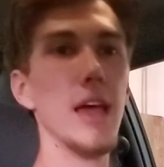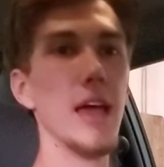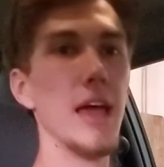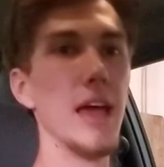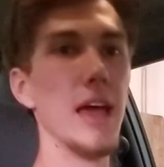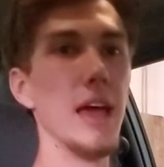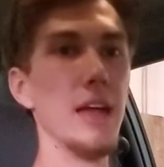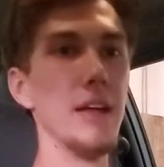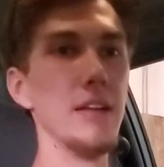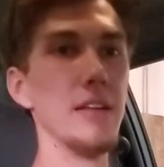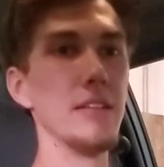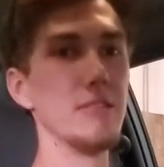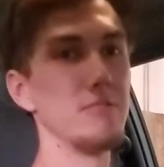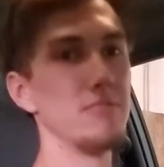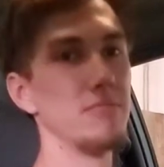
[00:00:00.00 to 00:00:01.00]

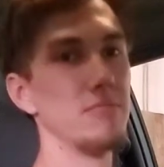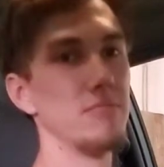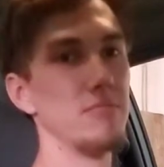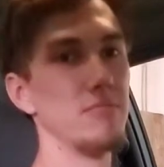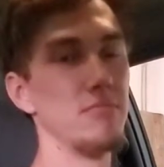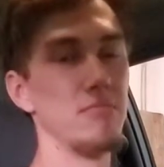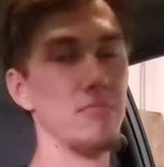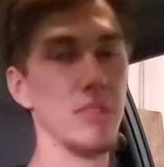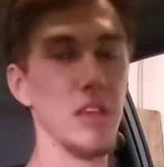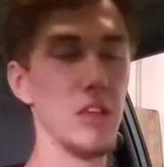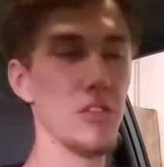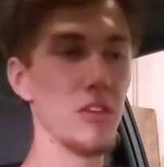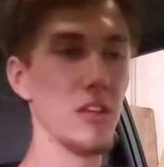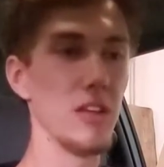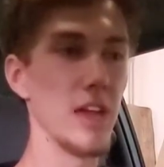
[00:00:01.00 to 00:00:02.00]
And he
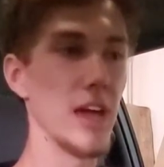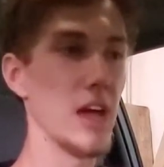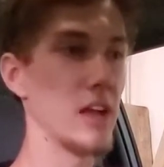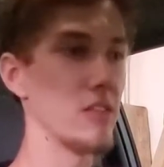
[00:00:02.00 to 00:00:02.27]
said yeah.